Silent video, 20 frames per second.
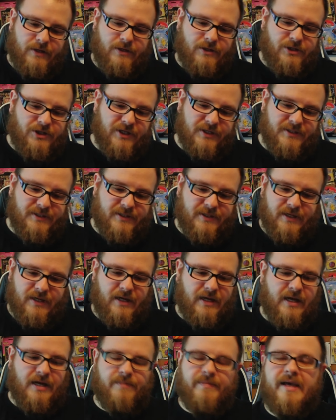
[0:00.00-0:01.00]
Just
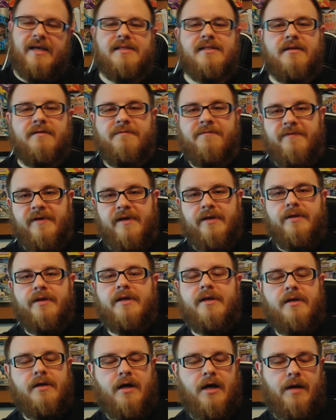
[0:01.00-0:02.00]
an amazing
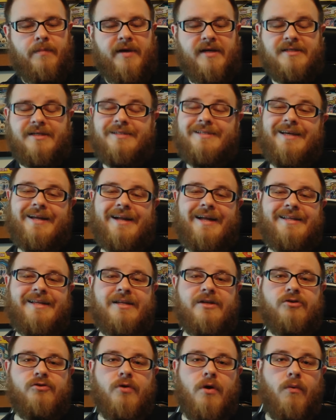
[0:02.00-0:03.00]
feeling. As I said, I
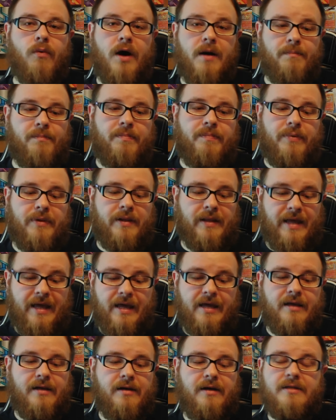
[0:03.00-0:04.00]
didn't grow up
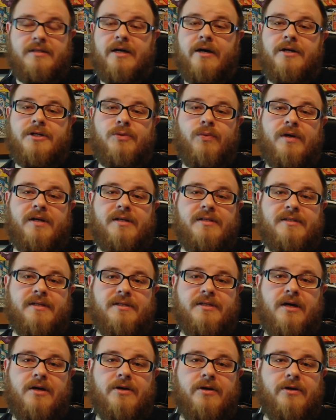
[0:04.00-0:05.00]
playing Atari
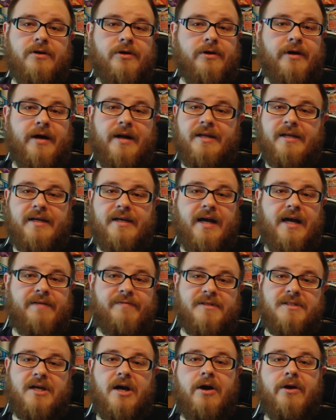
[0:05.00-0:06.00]
2600 or any kind of
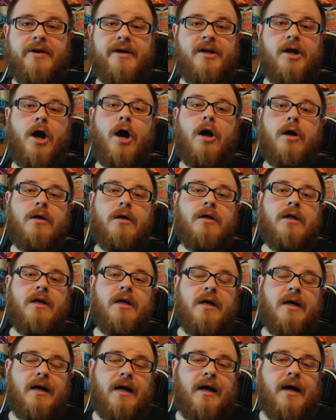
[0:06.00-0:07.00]
Atari at all,
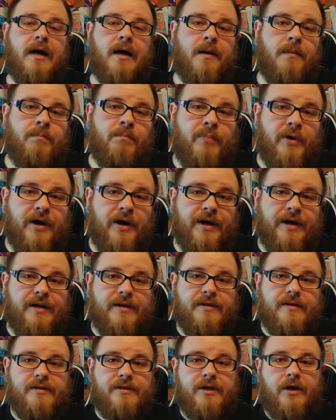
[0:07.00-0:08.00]
but
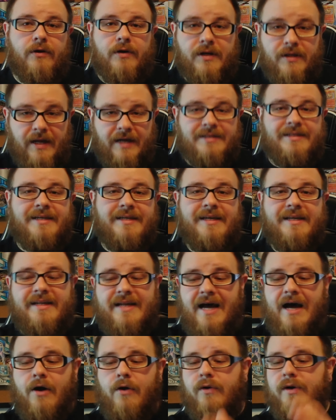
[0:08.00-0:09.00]
you know, collecting it
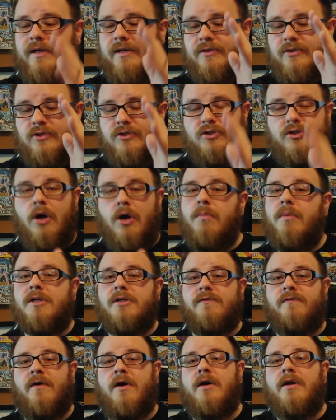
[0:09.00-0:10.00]
now is so
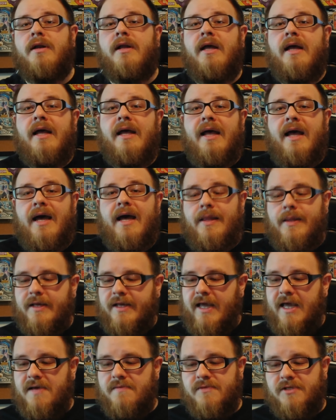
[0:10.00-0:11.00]
much fun, and the
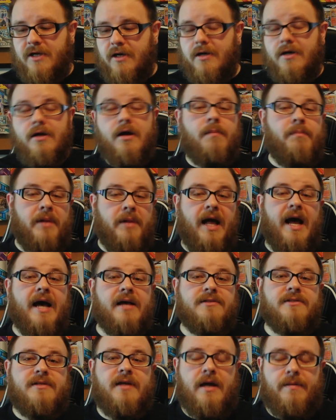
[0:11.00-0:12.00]
games are a
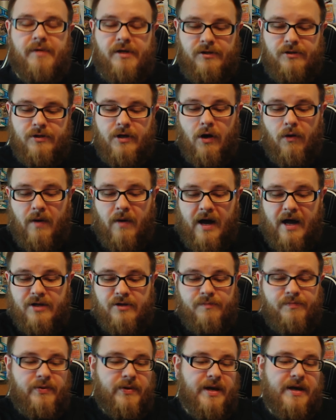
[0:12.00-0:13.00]
blast. I mean, you go on,
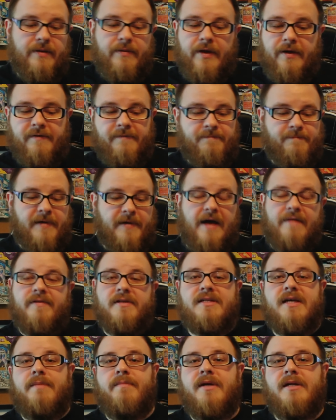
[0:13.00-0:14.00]
you play like 5 to
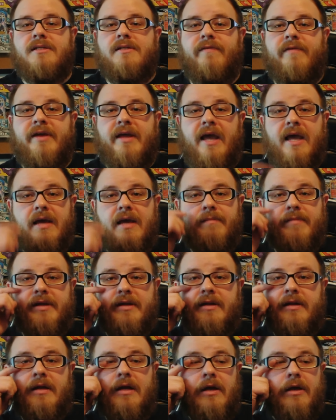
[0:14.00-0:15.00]
10 minutes of a game,
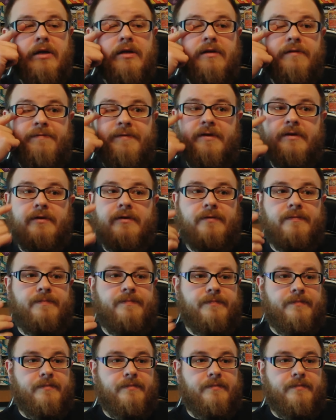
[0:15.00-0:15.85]
and you feel